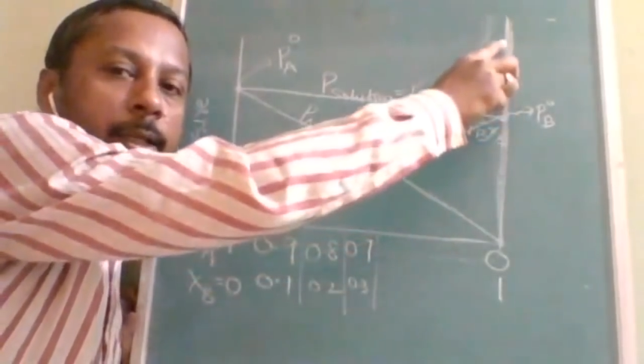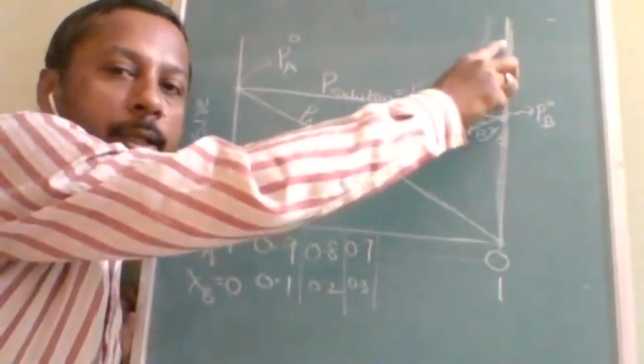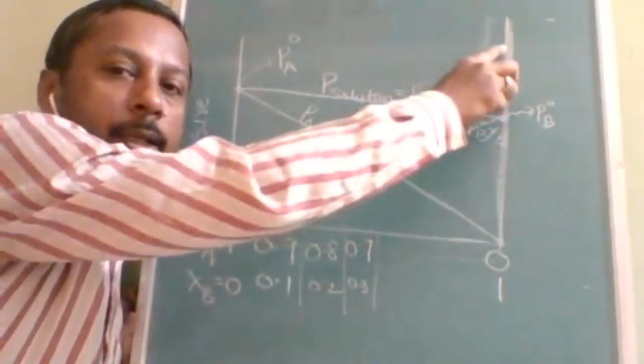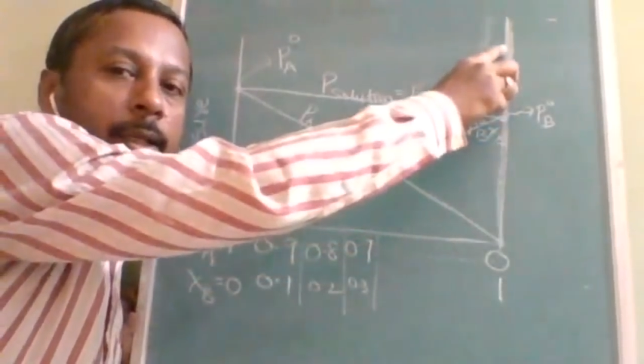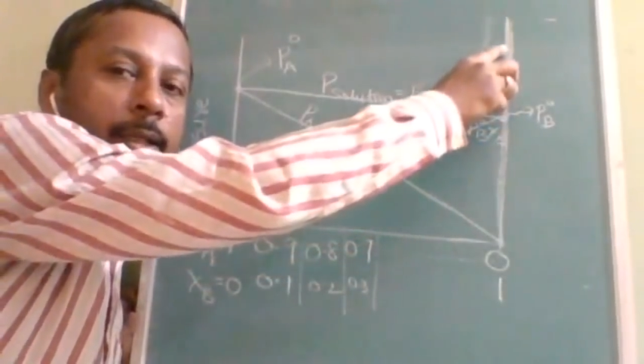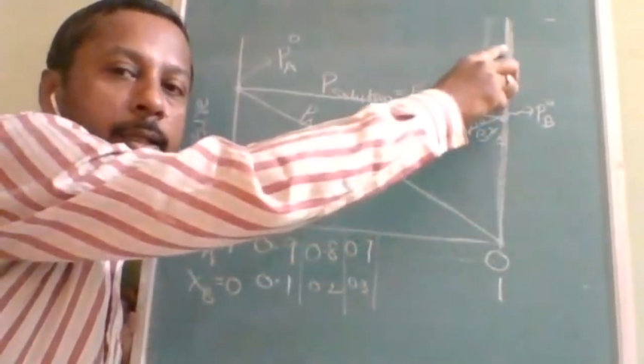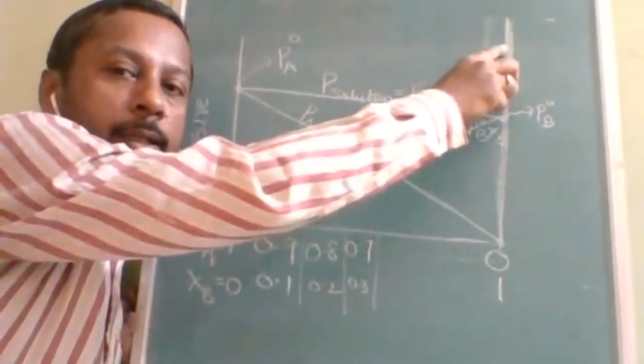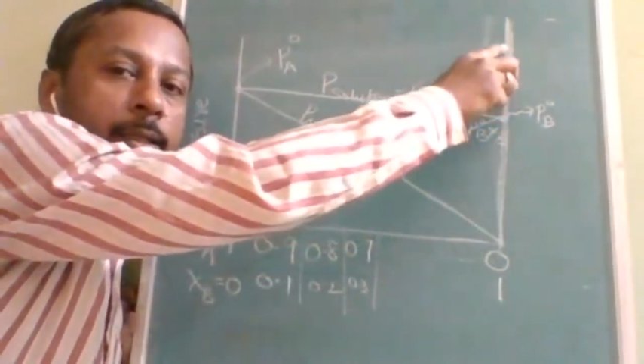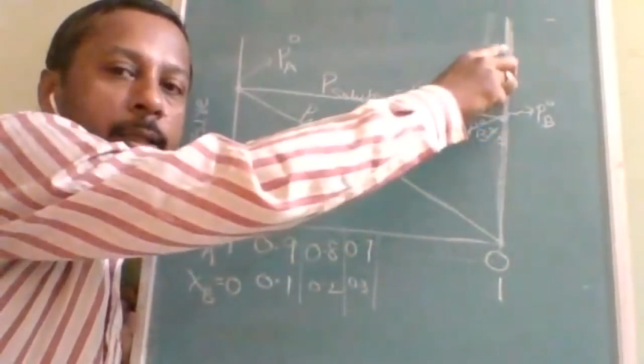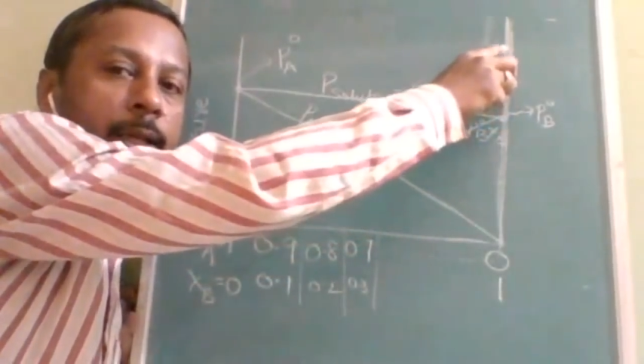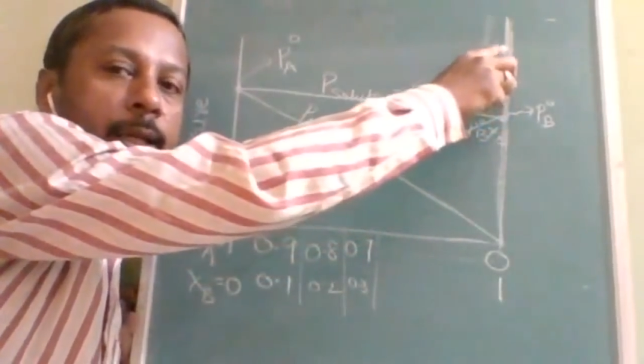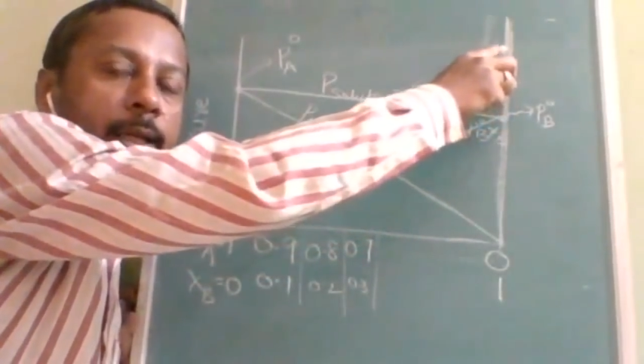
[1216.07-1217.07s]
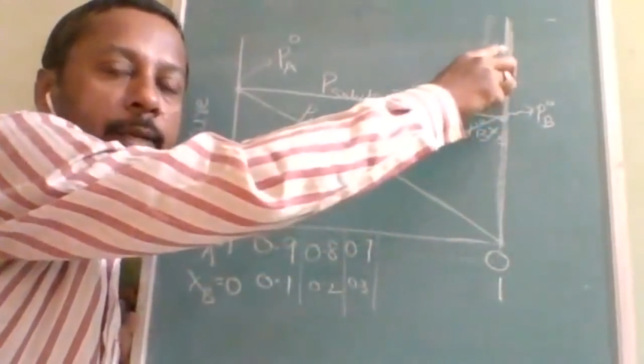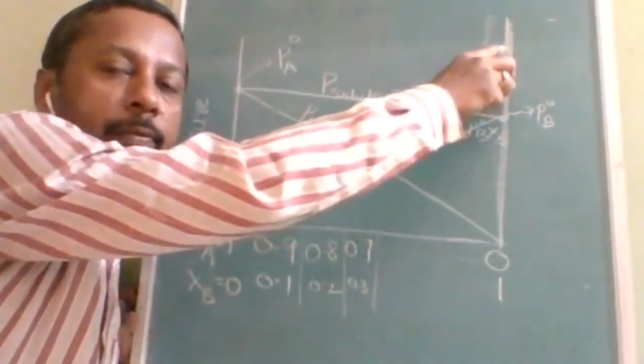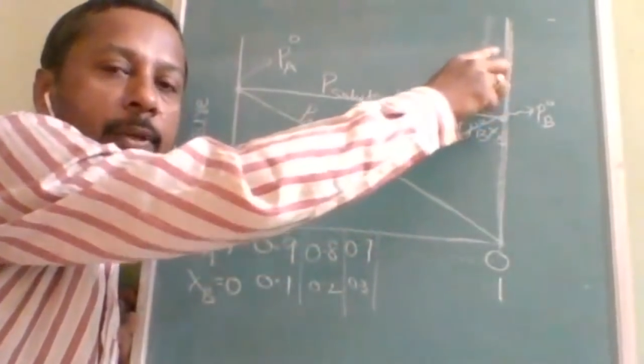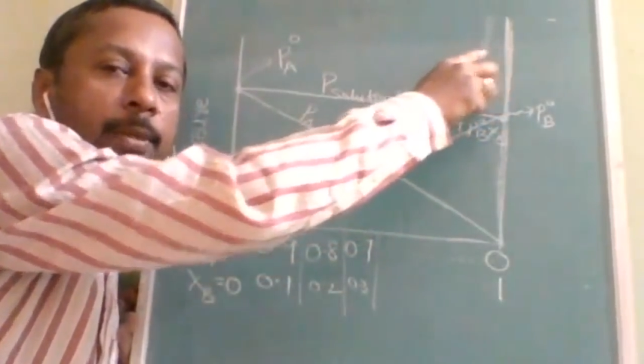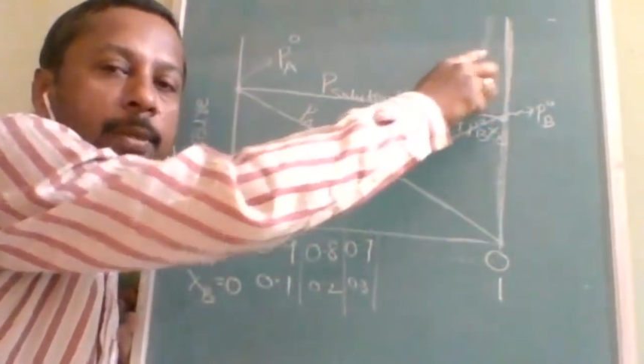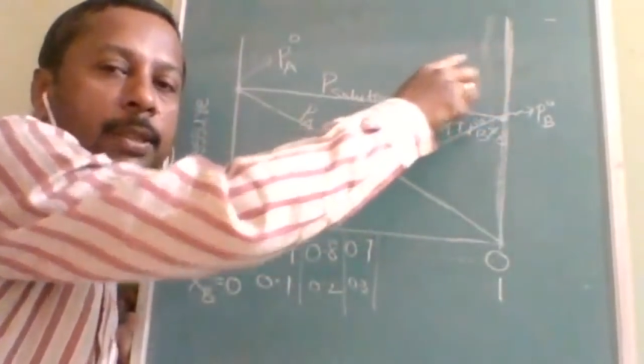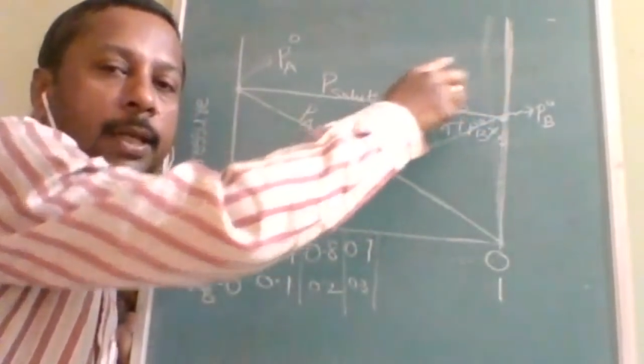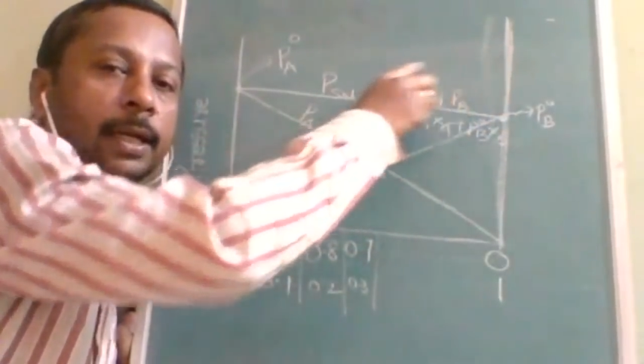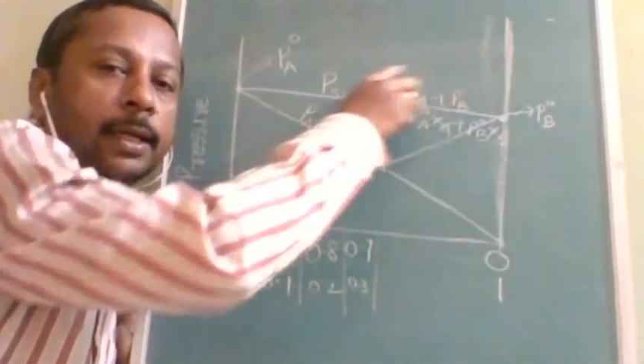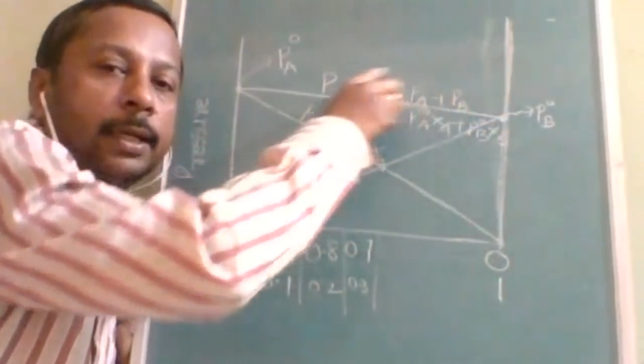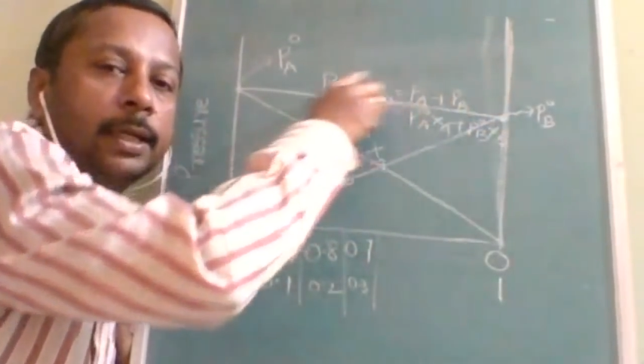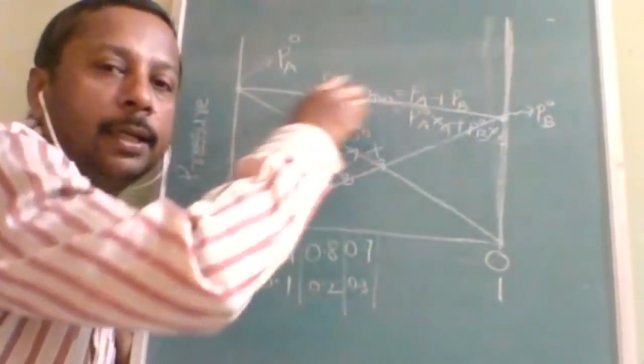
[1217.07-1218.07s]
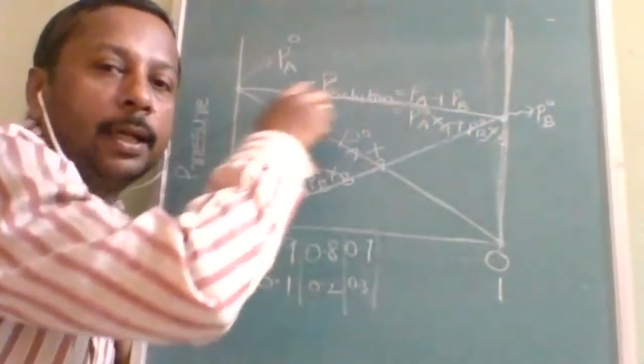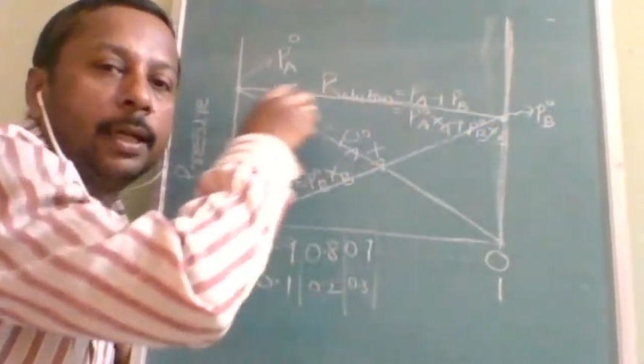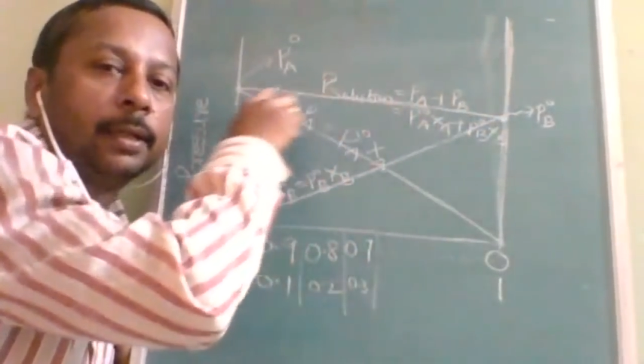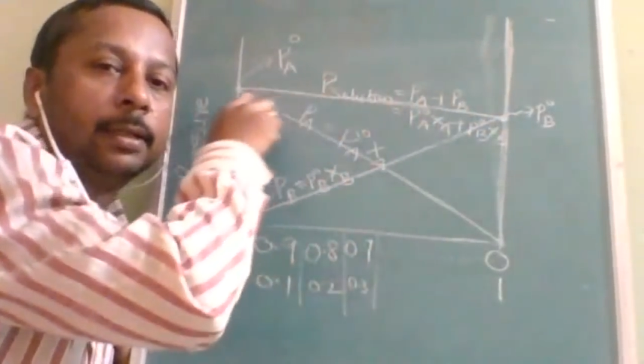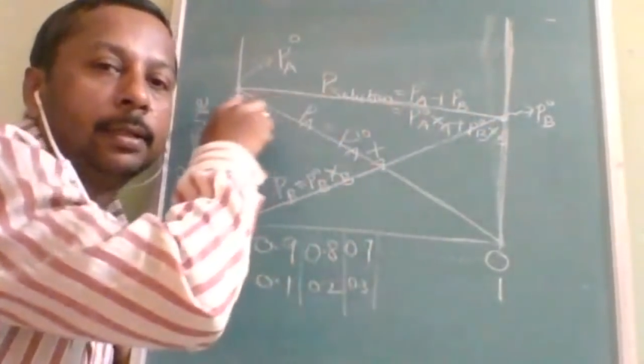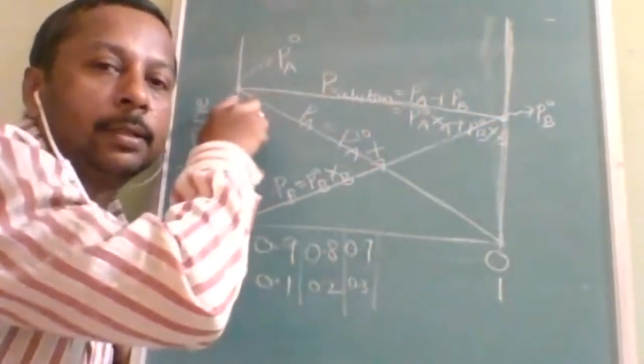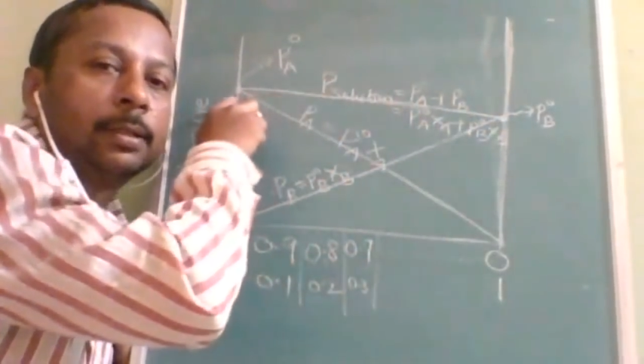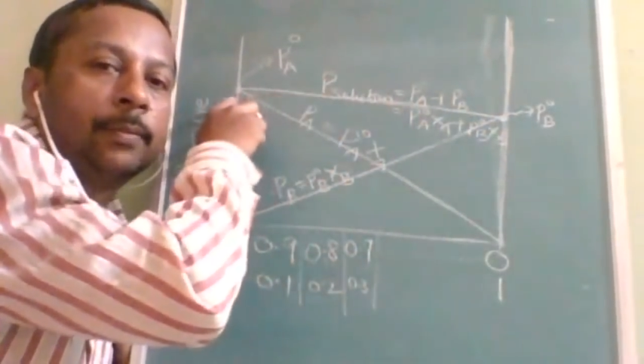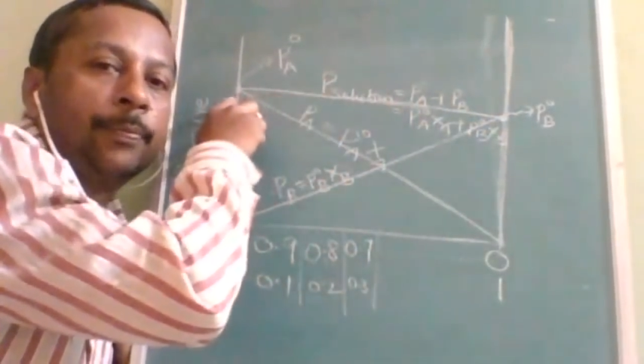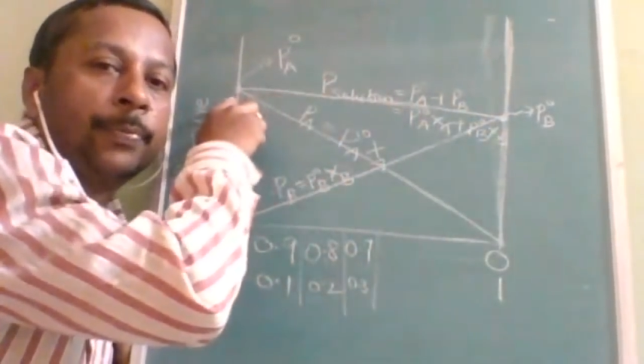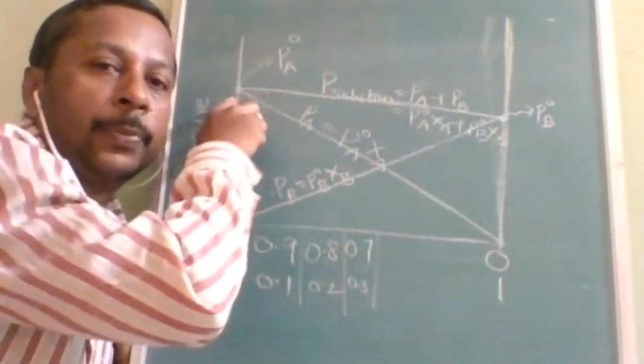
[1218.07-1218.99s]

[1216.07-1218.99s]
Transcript: then this line will be slanting like this.